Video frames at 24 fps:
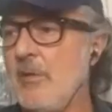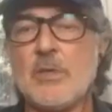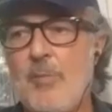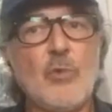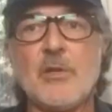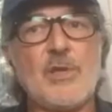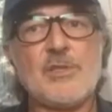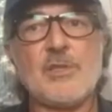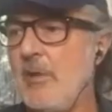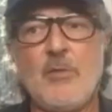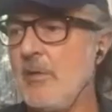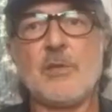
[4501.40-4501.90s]

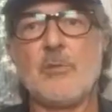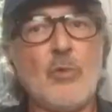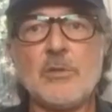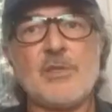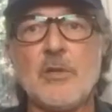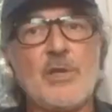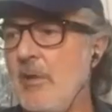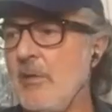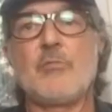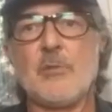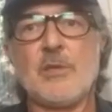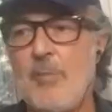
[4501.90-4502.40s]
wrestling with
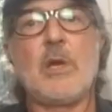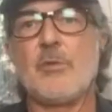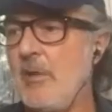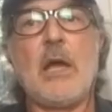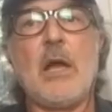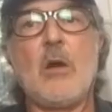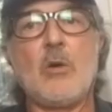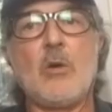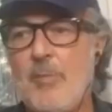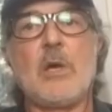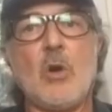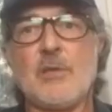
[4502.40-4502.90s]
uh,
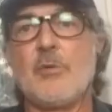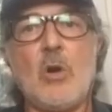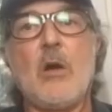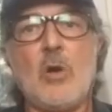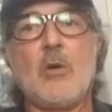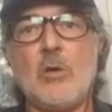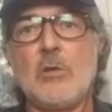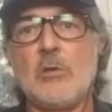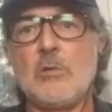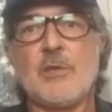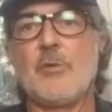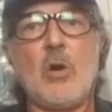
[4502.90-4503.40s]

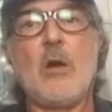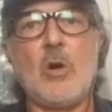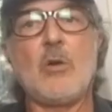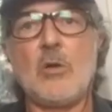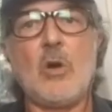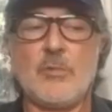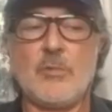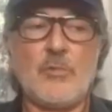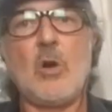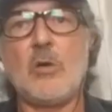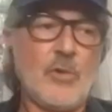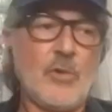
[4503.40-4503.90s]
alcohol,
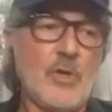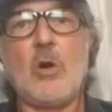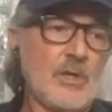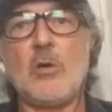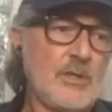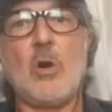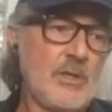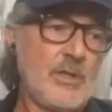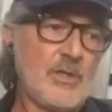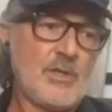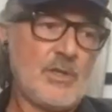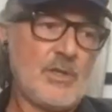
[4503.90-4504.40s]
drug
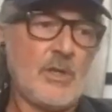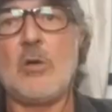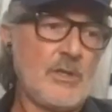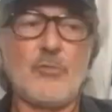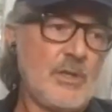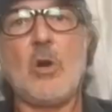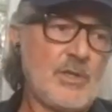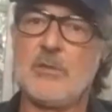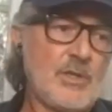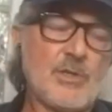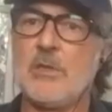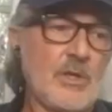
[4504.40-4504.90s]

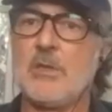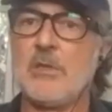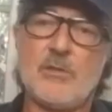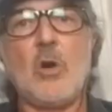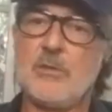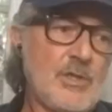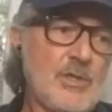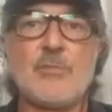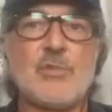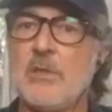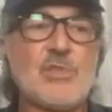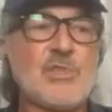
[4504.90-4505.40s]
addiction,
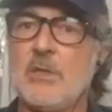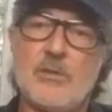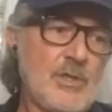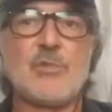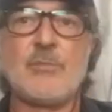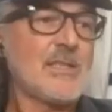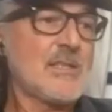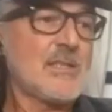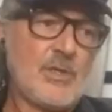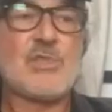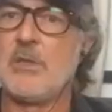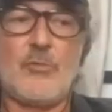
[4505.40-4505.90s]

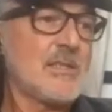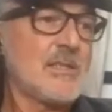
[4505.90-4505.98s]
sex